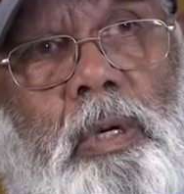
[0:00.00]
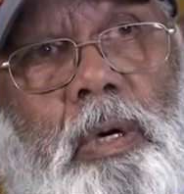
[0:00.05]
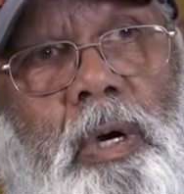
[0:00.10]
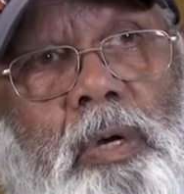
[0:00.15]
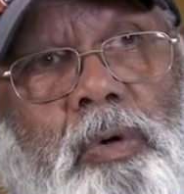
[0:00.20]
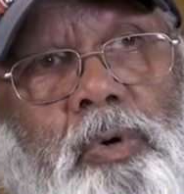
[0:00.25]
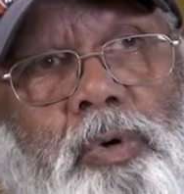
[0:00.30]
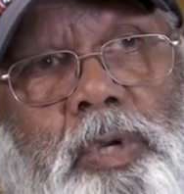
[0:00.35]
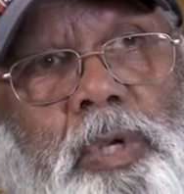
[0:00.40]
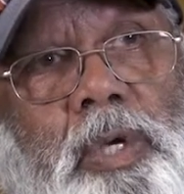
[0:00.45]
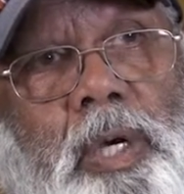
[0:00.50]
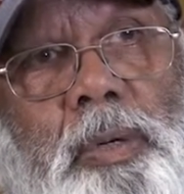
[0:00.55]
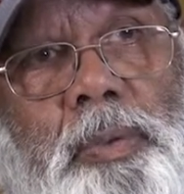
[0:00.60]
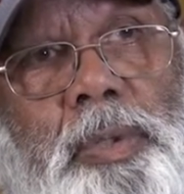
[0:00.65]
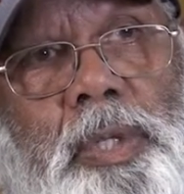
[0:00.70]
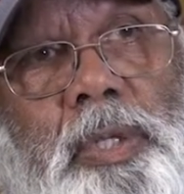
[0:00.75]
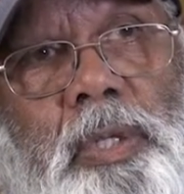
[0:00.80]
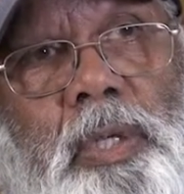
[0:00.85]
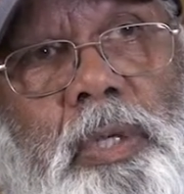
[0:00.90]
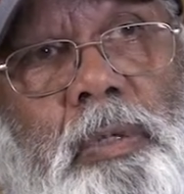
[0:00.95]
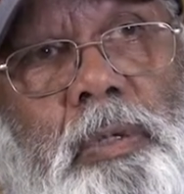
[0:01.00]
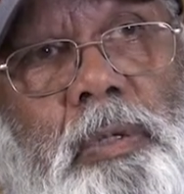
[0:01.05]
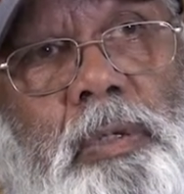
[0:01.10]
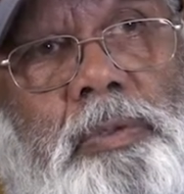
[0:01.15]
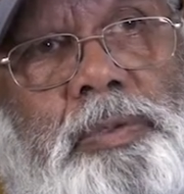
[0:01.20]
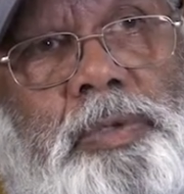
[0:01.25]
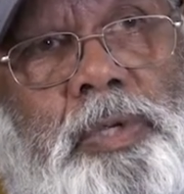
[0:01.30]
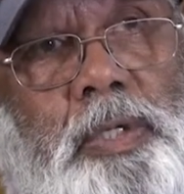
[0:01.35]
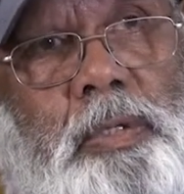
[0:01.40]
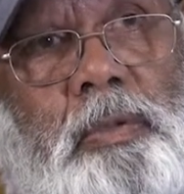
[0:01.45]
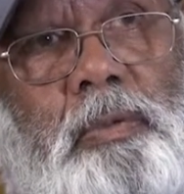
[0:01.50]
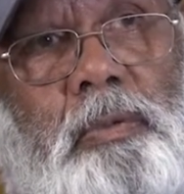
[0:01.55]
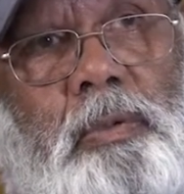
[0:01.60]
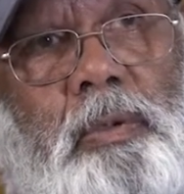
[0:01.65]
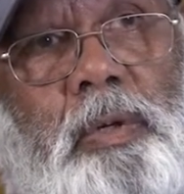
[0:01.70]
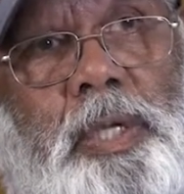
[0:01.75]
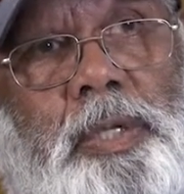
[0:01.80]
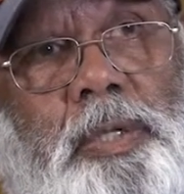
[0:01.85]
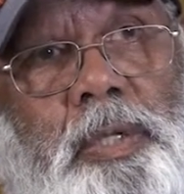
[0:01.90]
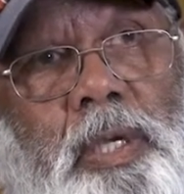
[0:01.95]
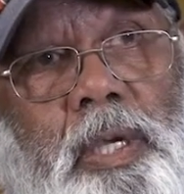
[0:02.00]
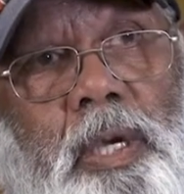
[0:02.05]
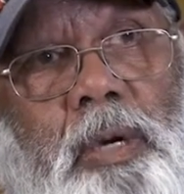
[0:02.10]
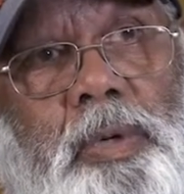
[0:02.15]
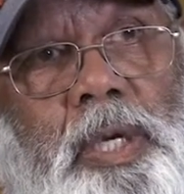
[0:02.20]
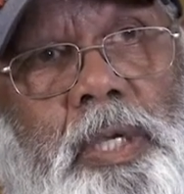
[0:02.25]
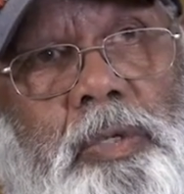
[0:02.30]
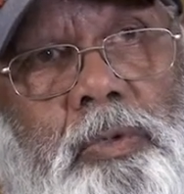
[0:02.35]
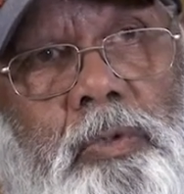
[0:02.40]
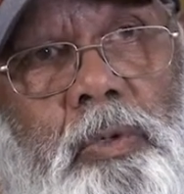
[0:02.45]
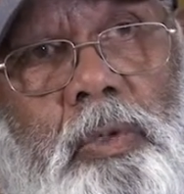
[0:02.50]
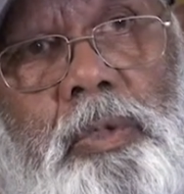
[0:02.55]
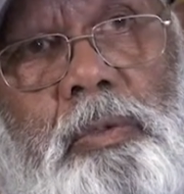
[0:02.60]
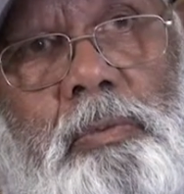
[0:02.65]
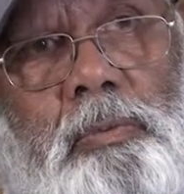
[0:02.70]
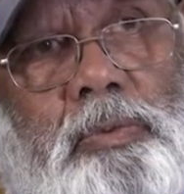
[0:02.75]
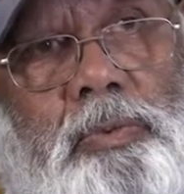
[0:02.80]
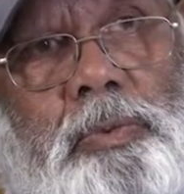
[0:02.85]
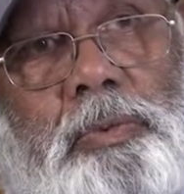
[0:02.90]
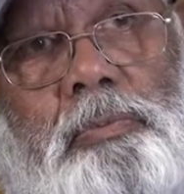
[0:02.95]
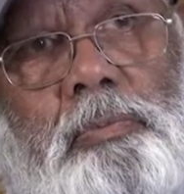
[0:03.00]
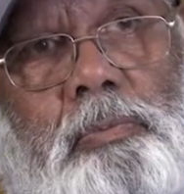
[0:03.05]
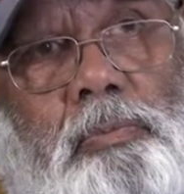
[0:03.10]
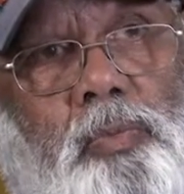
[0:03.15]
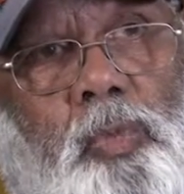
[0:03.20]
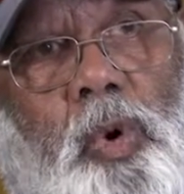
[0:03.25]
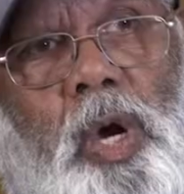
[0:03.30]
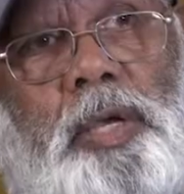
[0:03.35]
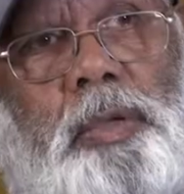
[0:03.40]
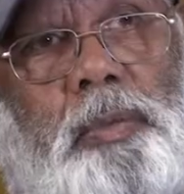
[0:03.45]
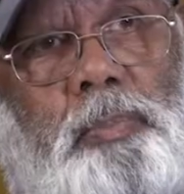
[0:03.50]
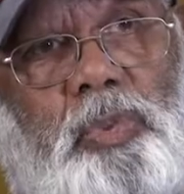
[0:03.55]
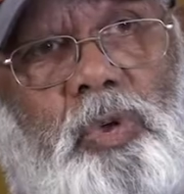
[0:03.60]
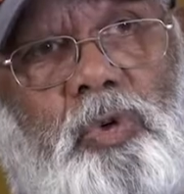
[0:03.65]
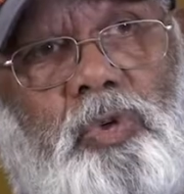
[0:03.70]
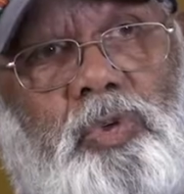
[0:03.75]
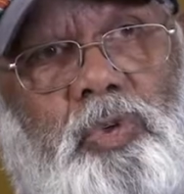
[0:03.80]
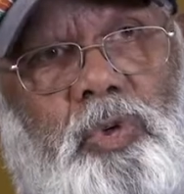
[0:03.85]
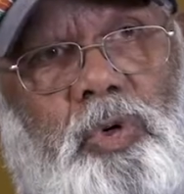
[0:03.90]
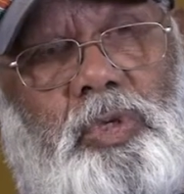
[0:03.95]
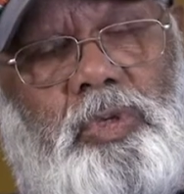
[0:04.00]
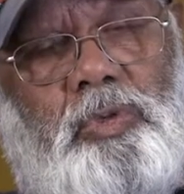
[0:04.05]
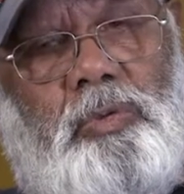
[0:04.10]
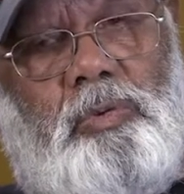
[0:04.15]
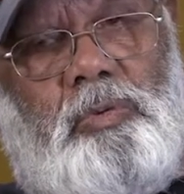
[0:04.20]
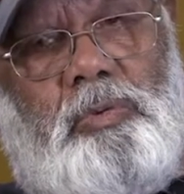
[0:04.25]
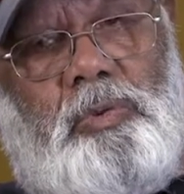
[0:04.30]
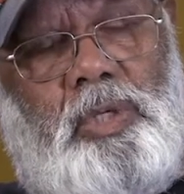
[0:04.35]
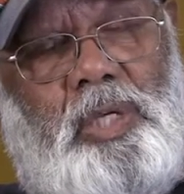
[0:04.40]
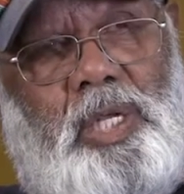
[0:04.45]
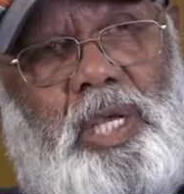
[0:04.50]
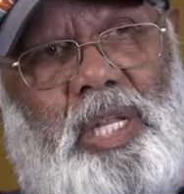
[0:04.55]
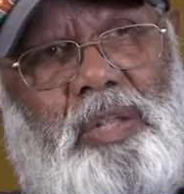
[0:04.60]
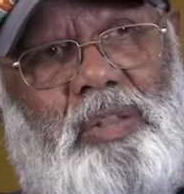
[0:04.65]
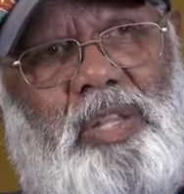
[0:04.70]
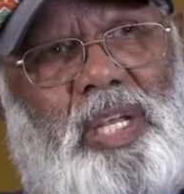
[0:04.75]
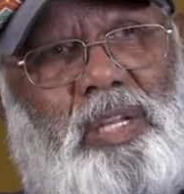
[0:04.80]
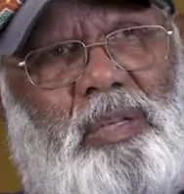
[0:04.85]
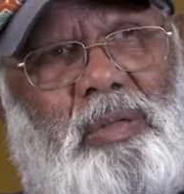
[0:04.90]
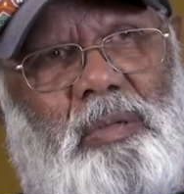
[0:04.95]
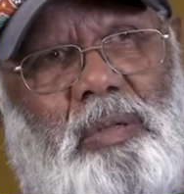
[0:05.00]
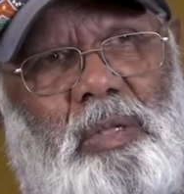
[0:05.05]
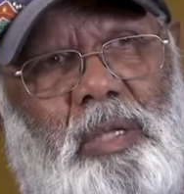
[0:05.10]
I couldn't go in there and sit. I had to go outside and wait because I still had that